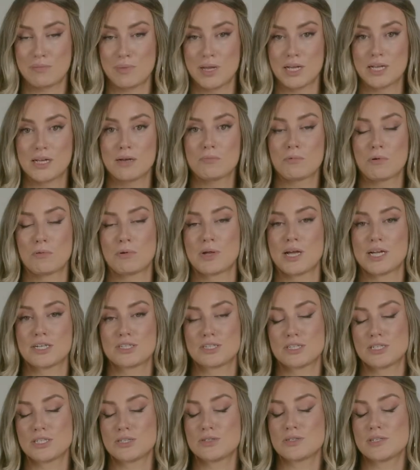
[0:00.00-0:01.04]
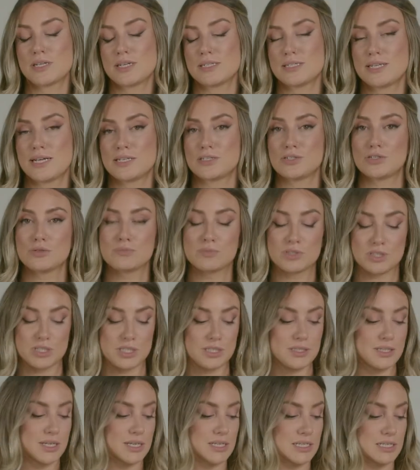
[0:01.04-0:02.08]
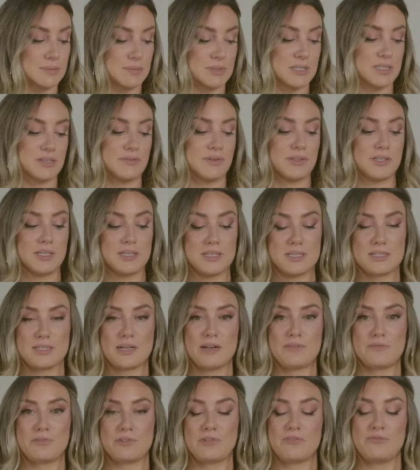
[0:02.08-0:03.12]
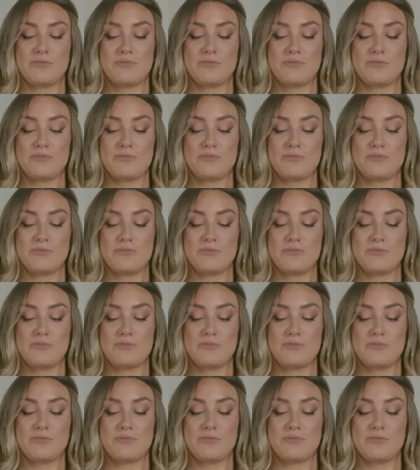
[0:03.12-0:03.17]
makeup where we actually use a tattoo machine that is specifically designed for the